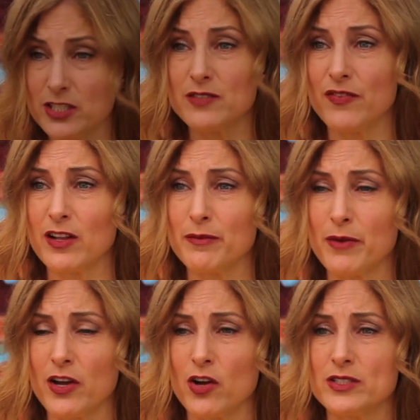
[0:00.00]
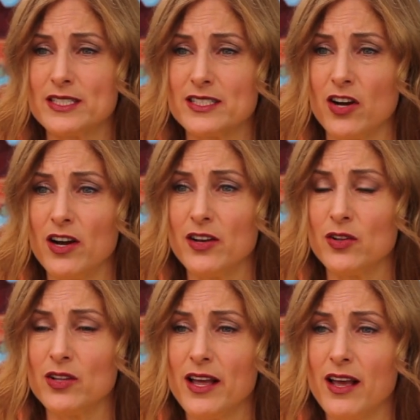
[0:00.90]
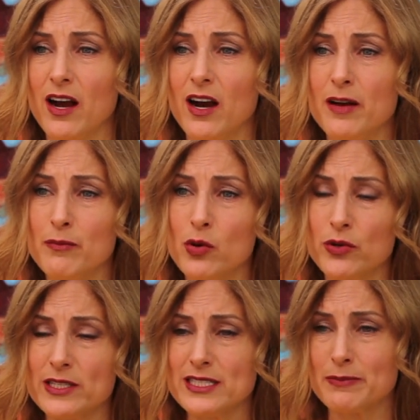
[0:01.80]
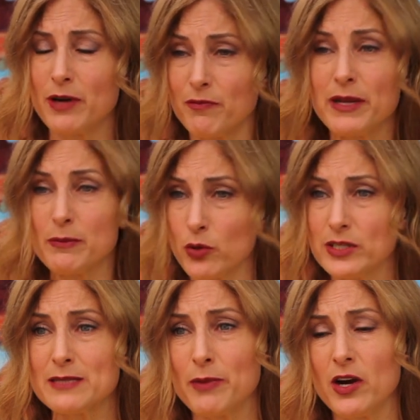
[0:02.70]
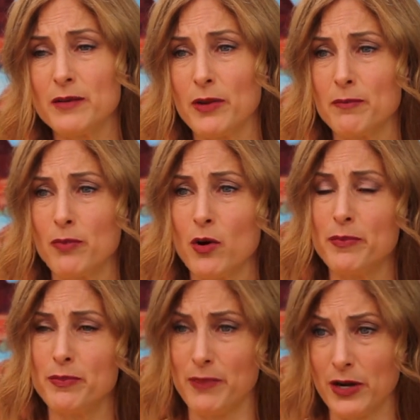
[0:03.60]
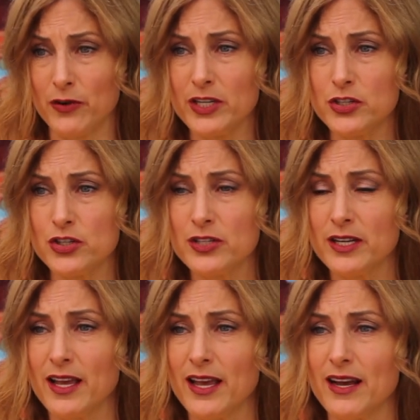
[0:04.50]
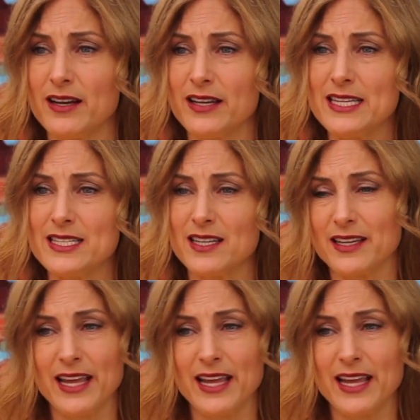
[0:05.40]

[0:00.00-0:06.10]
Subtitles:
to develop my own style, I've been more inspired by Bob Burridge. He's a